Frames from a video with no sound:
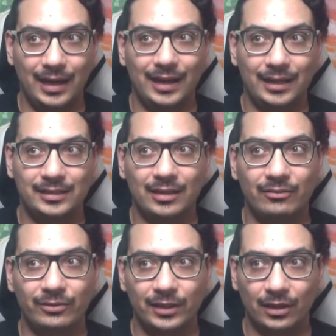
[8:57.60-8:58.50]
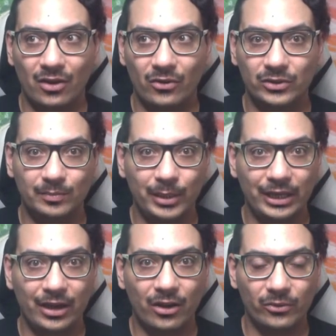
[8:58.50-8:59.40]
It's something that goes
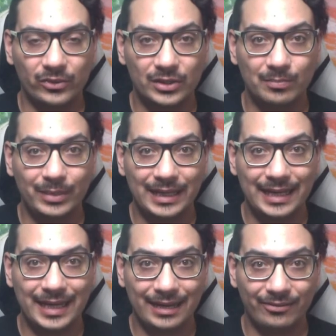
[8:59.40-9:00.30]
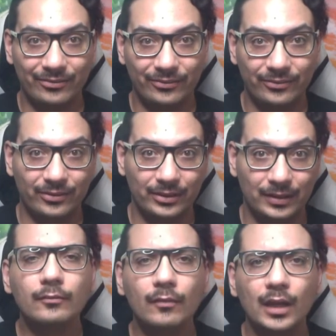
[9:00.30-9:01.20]
beyond belief.
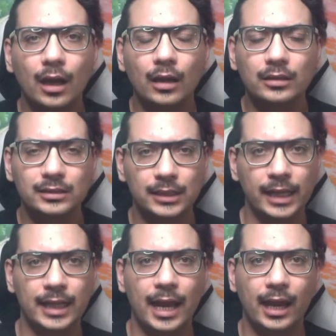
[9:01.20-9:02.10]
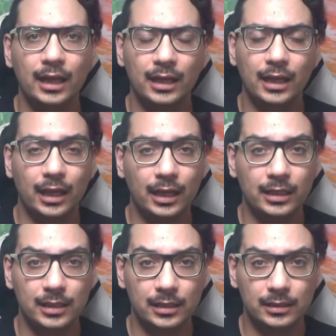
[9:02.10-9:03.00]
I could say that
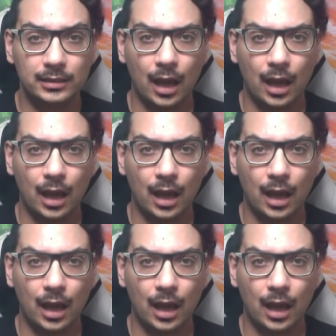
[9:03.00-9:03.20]
is